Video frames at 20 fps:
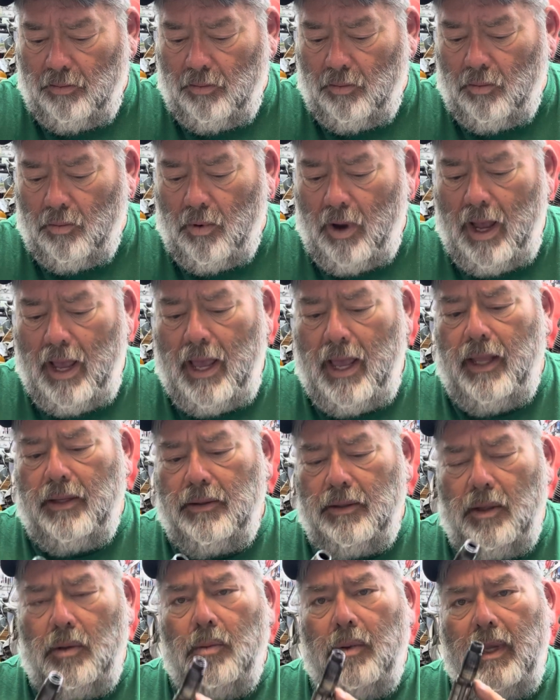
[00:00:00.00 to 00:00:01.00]
why
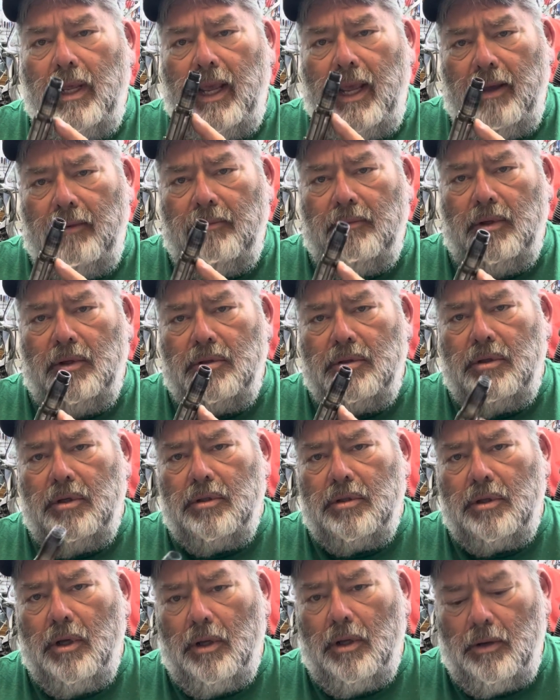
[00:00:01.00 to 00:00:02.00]
did we have this
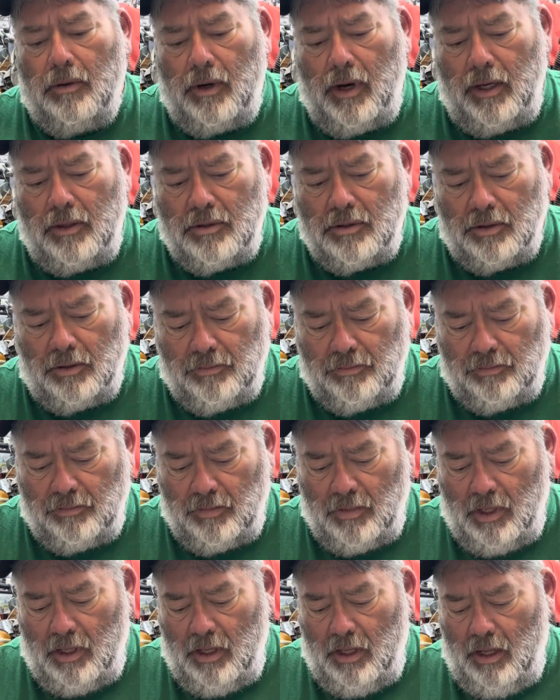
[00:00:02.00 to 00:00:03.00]
discoloration?
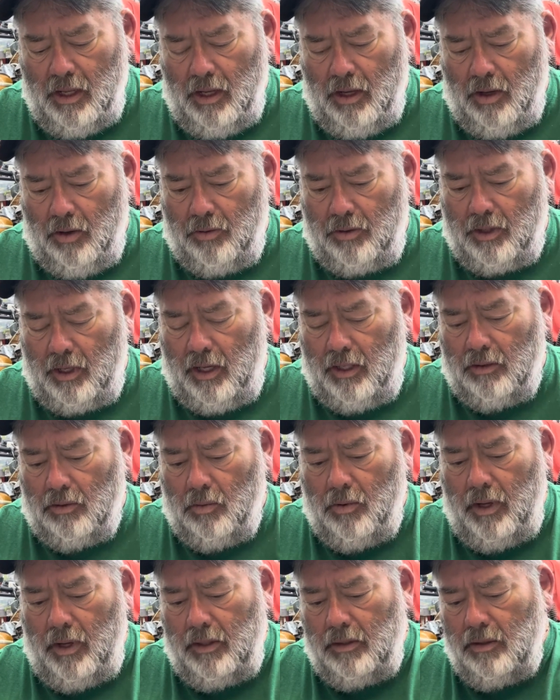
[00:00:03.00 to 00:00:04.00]
Okay, the
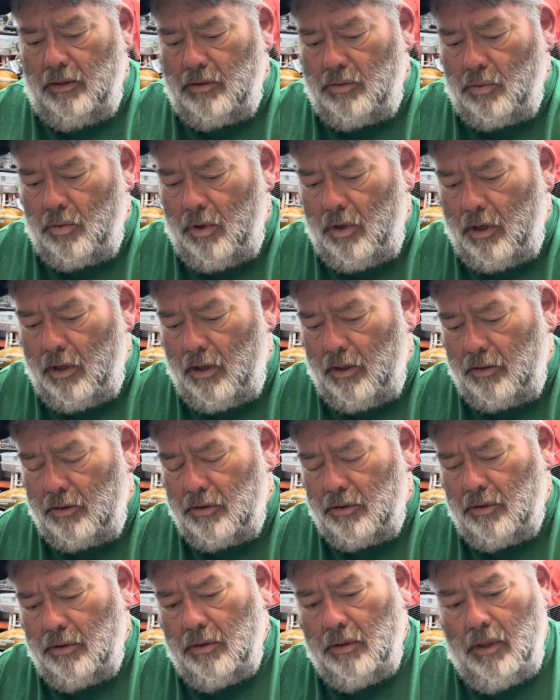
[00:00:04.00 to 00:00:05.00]
way this works
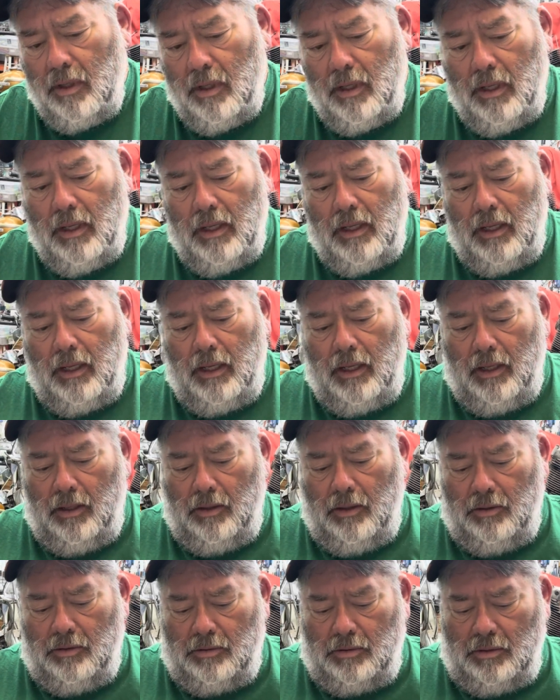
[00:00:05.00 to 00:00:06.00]

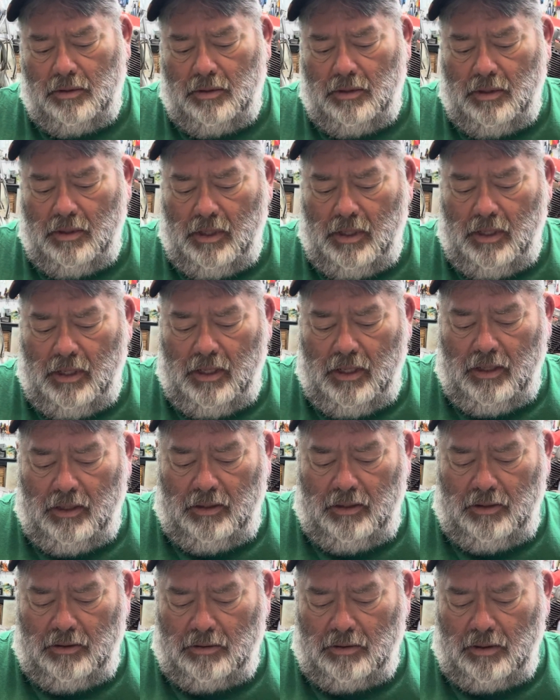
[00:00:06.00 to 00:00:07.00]
is
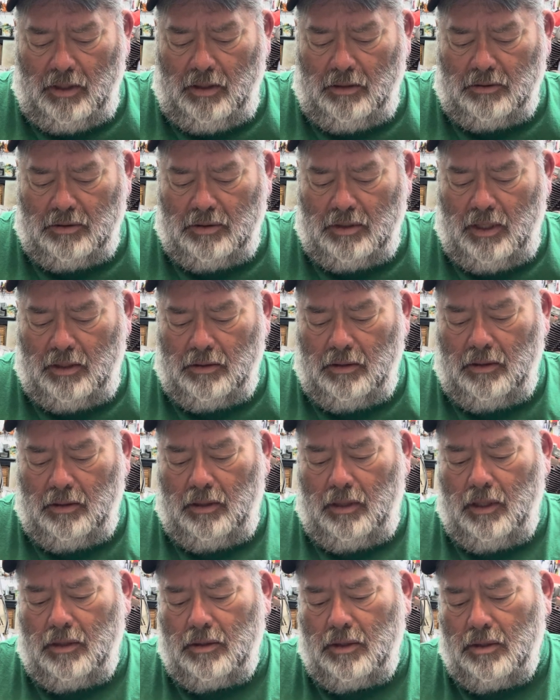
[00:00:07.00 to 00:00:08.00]
this,
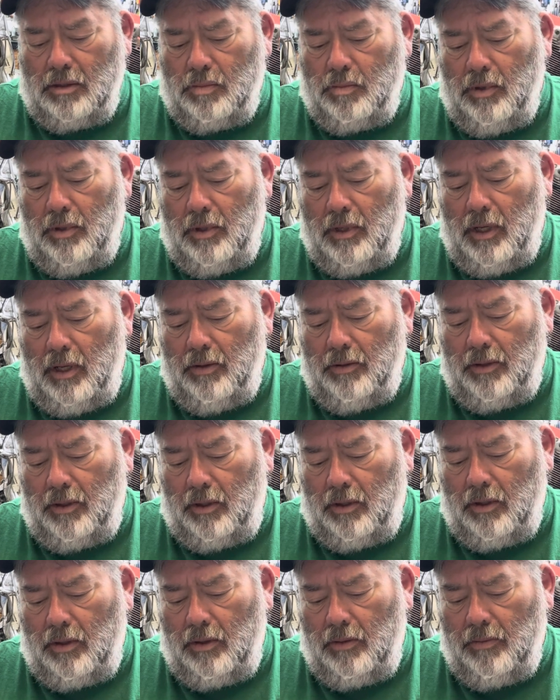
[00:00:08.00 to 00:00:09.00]
get this put on
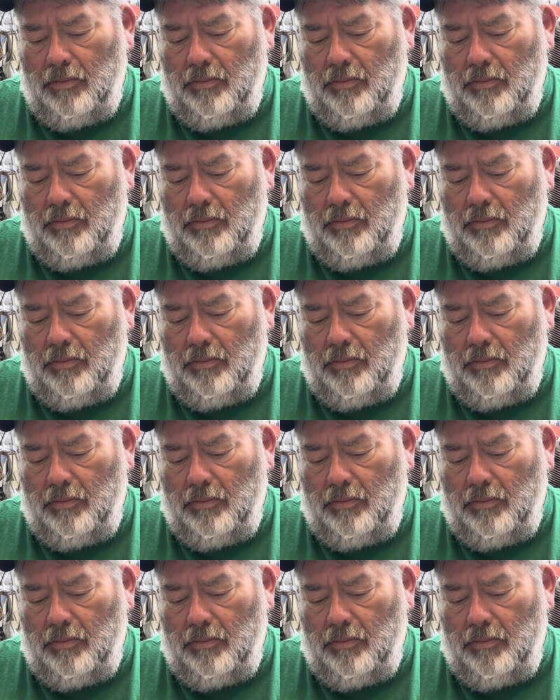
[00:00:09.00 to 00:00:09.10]
here,